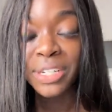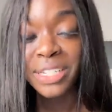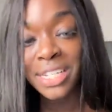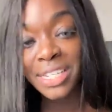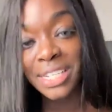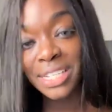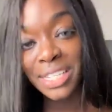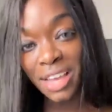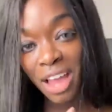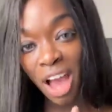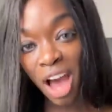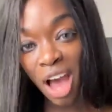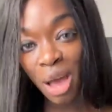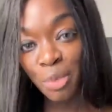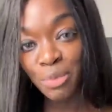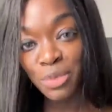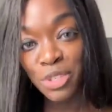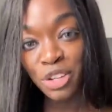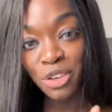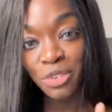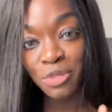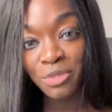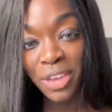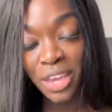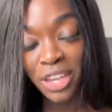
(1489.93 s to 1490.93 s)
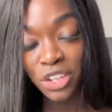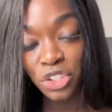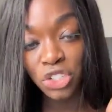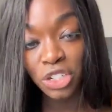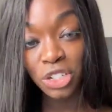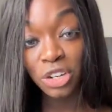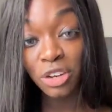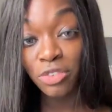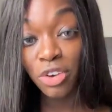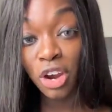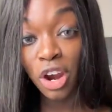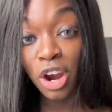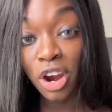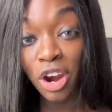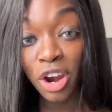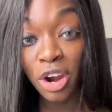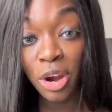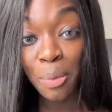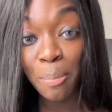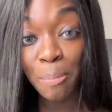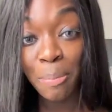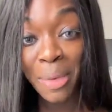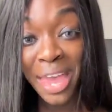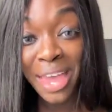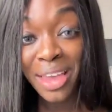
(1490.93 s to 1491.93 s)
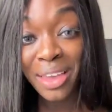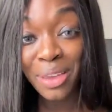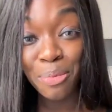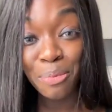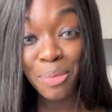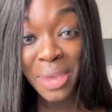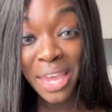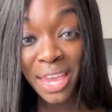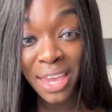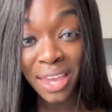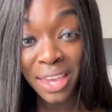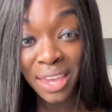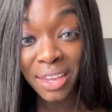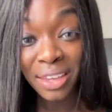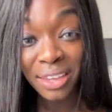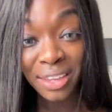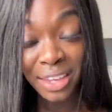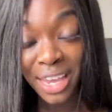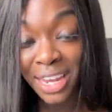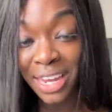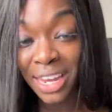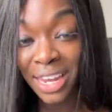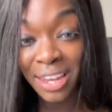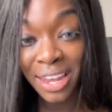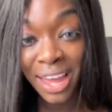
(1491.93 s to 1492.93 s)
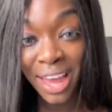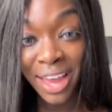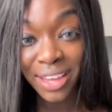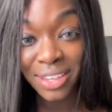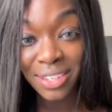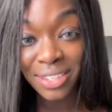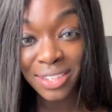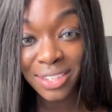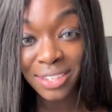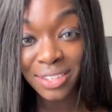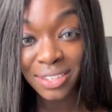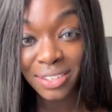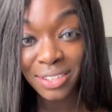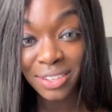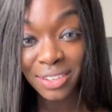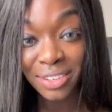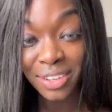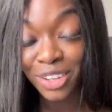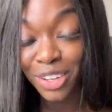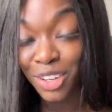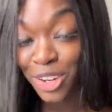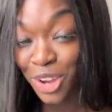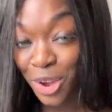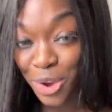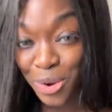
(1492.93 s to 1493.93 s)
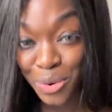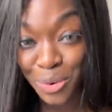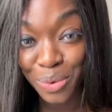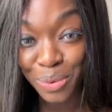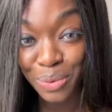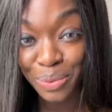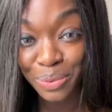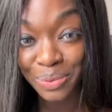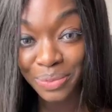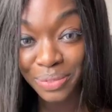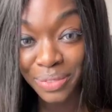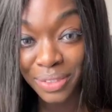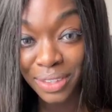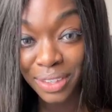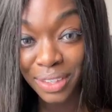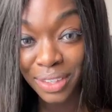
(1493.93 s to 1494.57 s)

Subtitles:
But does the observation of her make me any less? No.